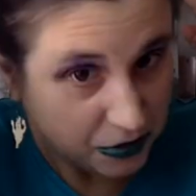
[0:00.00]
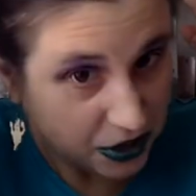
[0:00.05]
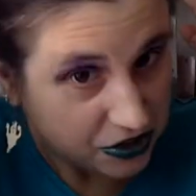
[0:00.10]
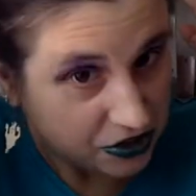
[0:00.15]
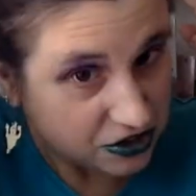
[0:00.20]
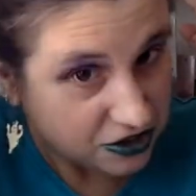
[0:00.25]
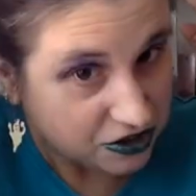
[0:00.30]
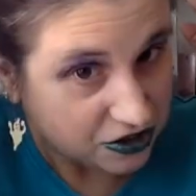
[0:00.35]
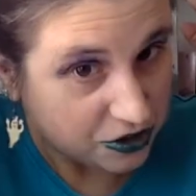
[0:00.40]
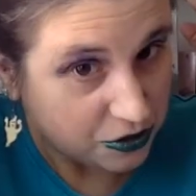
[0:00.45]
I
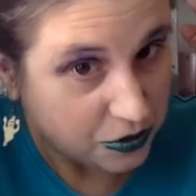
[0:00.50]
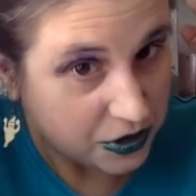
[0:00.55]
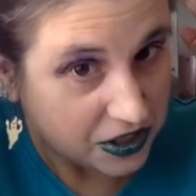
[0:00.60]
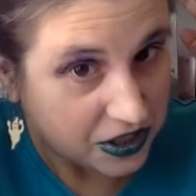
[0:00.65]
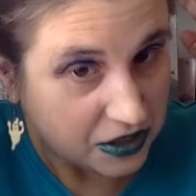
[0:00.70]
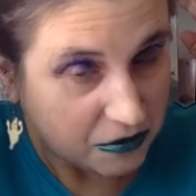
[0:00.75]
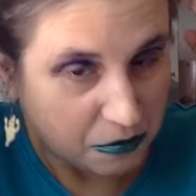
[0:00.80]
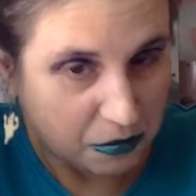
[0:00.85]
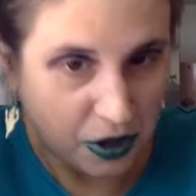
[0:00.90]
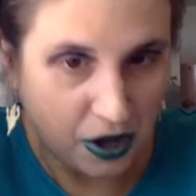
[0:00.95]
just do it in
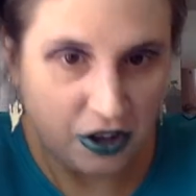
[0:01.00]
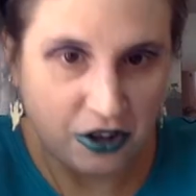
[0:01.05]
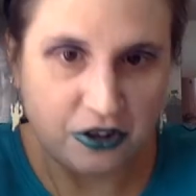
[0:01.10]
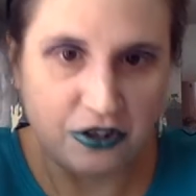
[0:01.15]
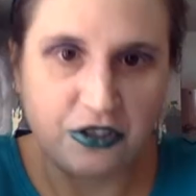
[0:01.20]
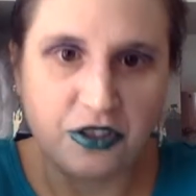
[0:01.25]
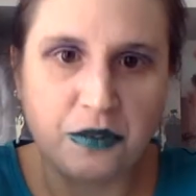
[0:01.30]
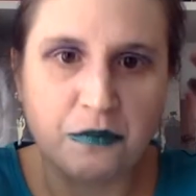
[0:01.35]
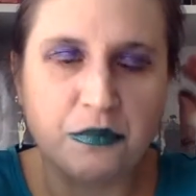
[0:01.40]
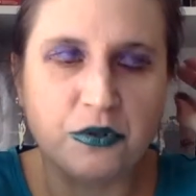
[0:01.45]
a bun
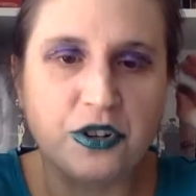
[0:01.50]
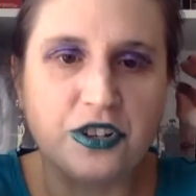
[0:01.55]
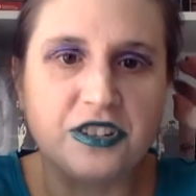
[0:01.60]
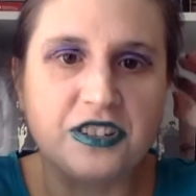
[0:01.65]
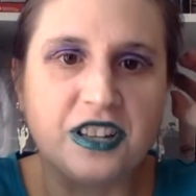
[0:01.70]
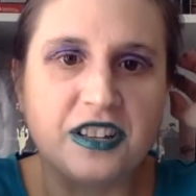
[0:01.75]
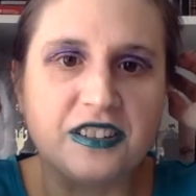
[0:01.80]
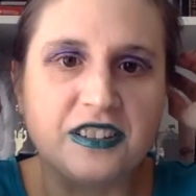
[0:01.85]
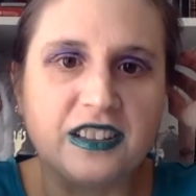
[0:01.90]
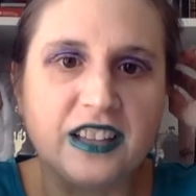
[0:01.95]
or the
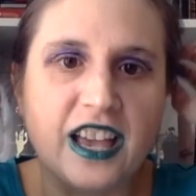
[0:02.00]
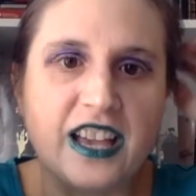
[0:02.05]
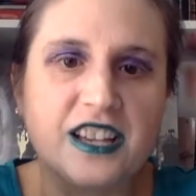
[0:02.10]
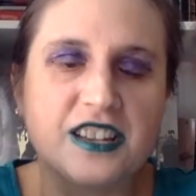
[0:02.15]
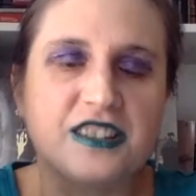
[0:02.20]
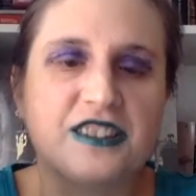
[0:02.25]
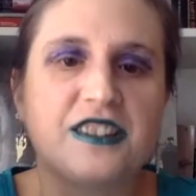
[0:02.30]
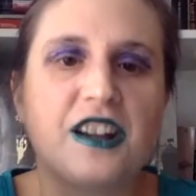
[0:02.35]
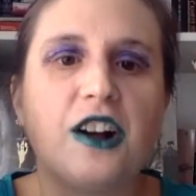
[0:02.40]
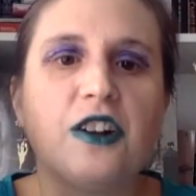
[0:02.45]
Princess Leia
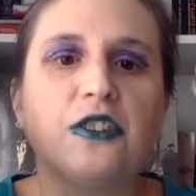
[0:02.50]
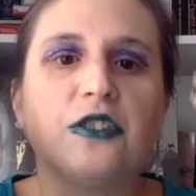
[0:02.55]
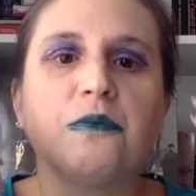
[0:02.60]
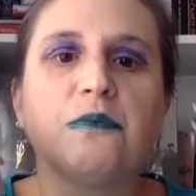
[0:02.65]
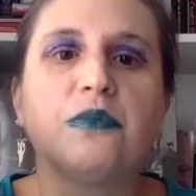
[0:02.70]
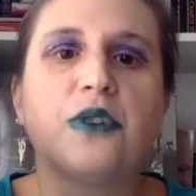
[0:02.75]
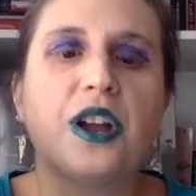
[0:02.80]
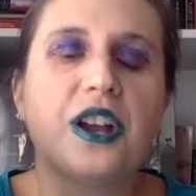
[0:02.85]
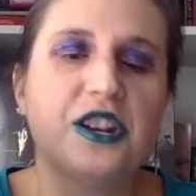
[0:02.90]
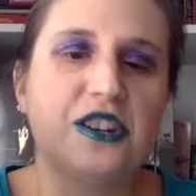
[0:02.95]
style or
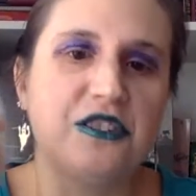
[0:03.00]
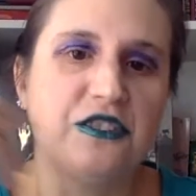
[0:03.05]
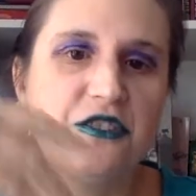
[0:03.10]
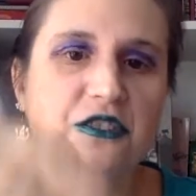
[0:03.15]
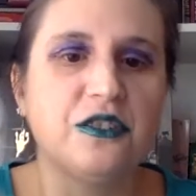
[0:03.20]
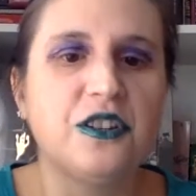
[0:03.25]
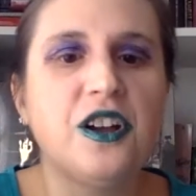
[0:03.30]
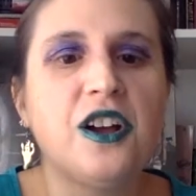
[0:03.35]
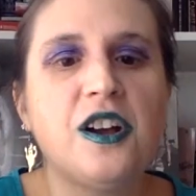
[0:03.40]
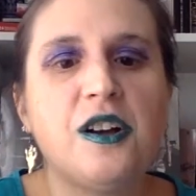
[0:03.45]
braids
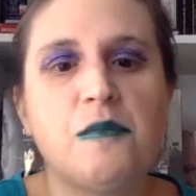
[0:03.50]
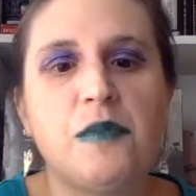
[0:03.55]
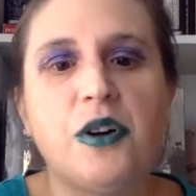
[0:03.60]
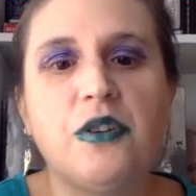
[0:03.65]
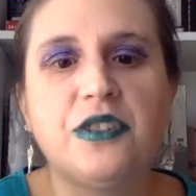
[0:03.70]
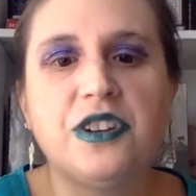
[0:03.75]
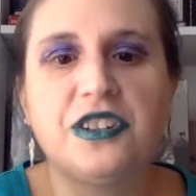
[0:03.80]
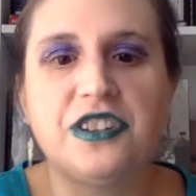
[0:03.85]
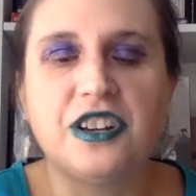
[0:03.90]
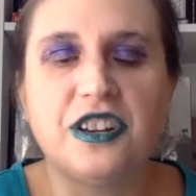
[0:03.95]
or
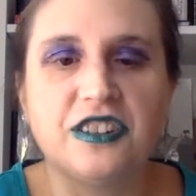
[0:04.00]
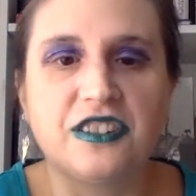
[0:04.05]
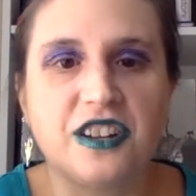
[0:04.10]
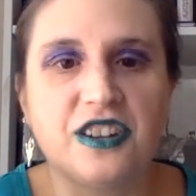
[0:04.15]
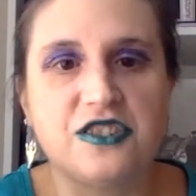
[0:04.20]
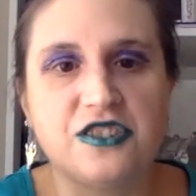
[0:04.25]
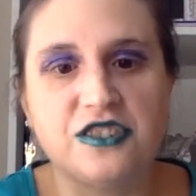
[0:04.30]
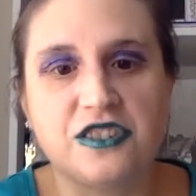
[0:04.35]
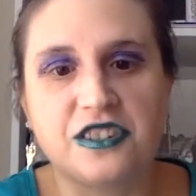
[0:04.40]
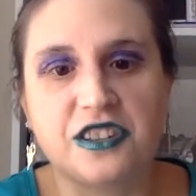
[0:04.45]
ponytails. I
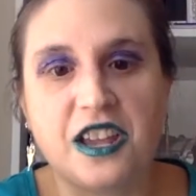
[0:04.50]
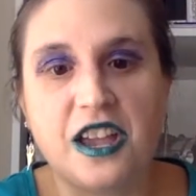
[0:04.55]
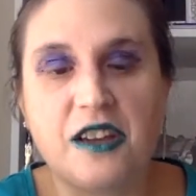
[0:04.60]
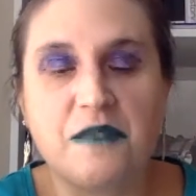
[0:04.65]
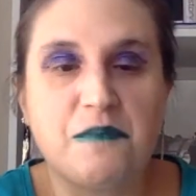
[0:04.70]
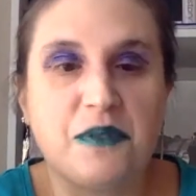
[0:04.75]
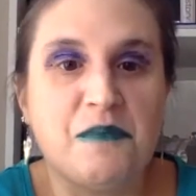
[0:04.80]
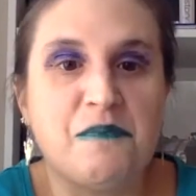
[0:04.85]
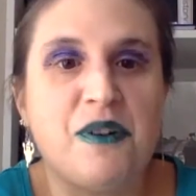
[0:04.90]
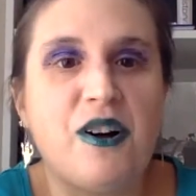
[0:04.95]
just
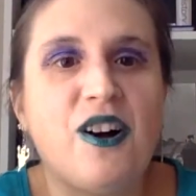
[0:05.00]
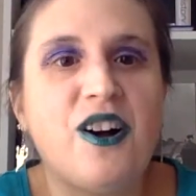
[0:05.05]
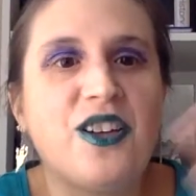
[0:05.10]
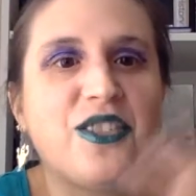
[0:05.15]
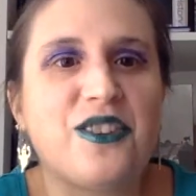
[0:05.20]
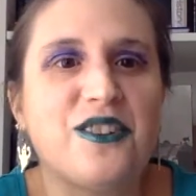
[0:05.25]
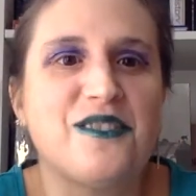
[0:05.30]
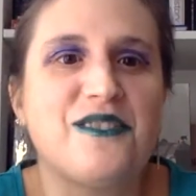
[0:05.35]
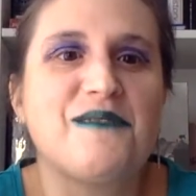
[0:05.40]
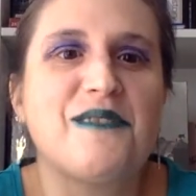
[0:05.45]
can't be
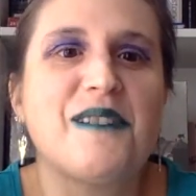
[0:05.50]
bothered.